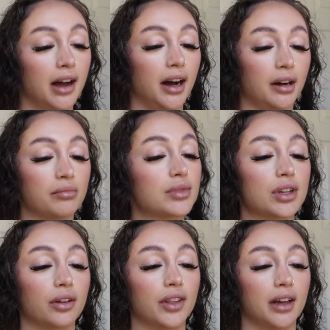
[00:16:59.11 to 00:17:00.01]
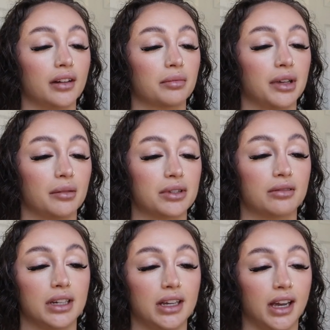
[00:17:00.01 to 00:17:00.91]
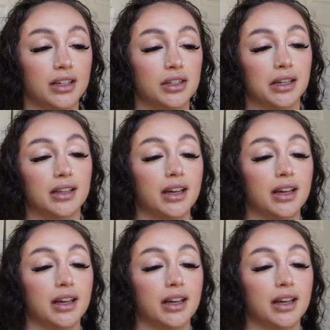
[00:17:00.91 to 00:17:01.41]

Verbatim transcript: Um, so they hooked me up to an EKG,